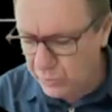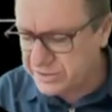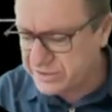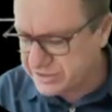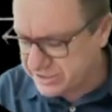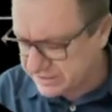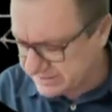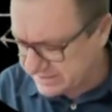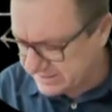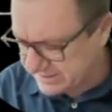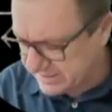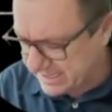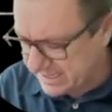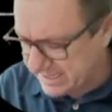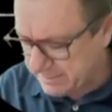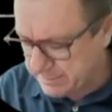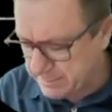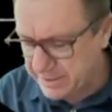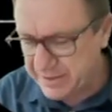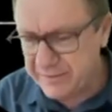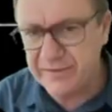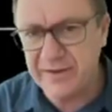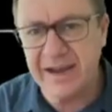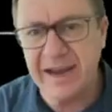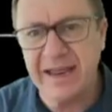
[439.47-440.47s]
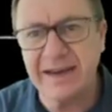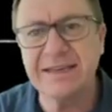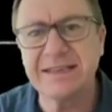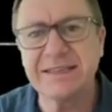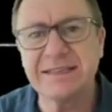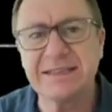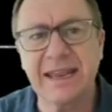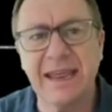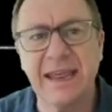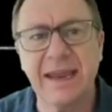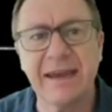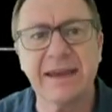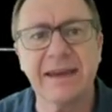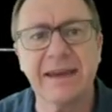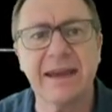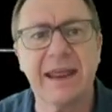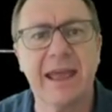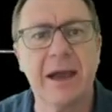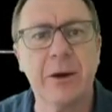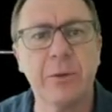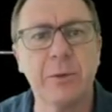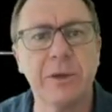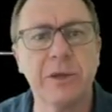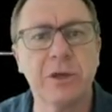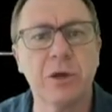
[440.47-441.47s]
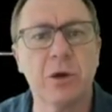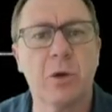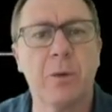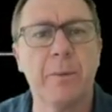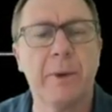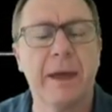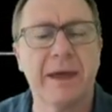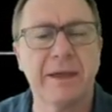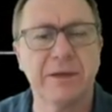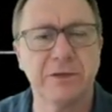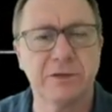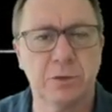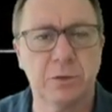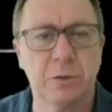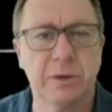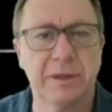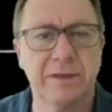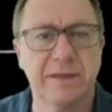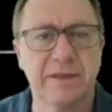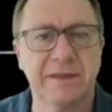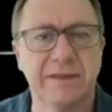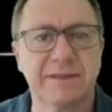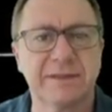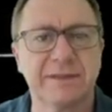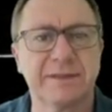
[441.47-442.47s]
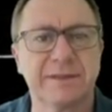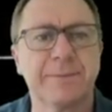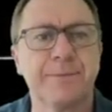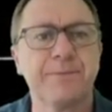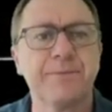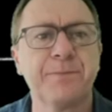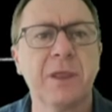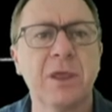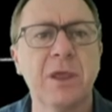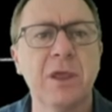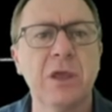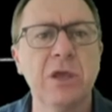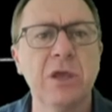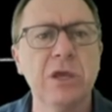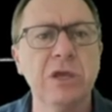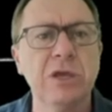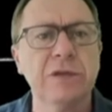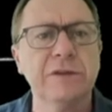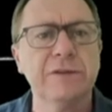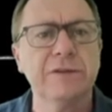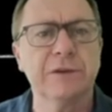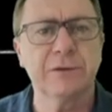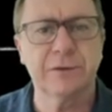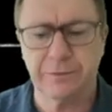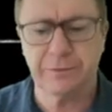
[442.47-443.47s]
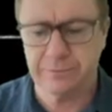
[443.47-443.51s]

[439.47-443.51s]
just to get a bit of an understanding how we go about doing this. So